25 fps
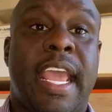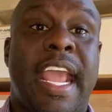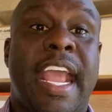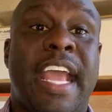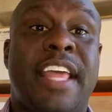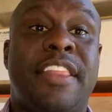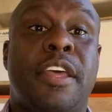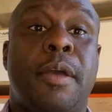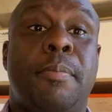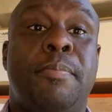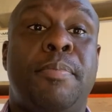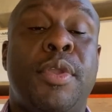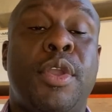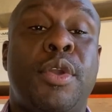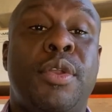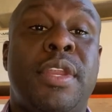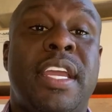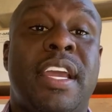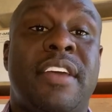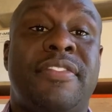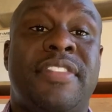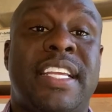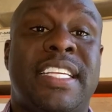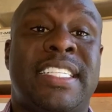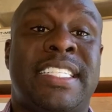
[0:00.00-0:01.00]
And the beauty
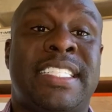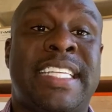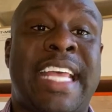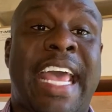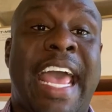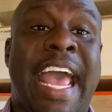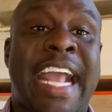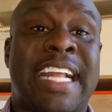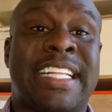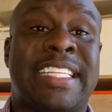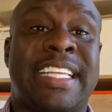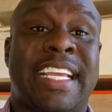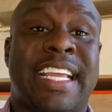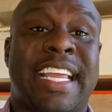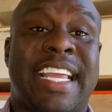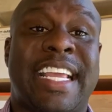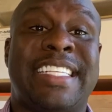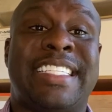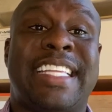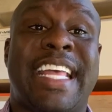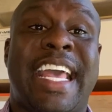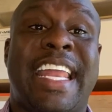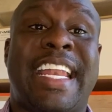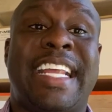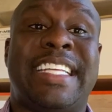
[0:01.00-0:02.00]
of this tactic
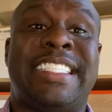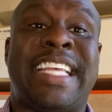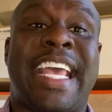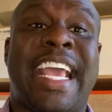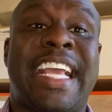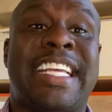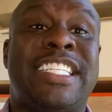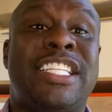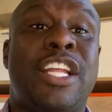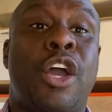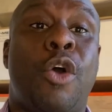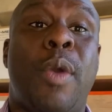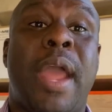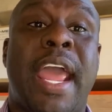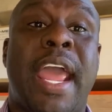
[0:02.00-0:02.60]
is that it takes no